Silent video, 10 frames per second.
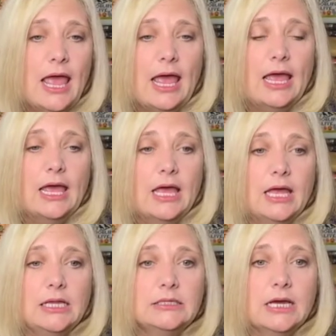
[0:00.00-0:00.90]

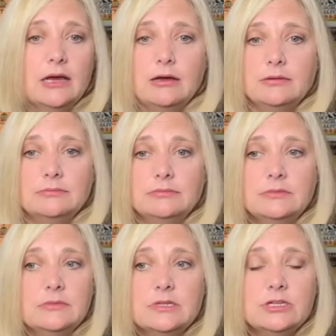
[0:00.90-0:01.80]
and, um,
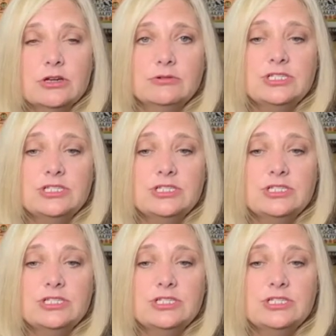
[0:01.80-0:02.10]
you know,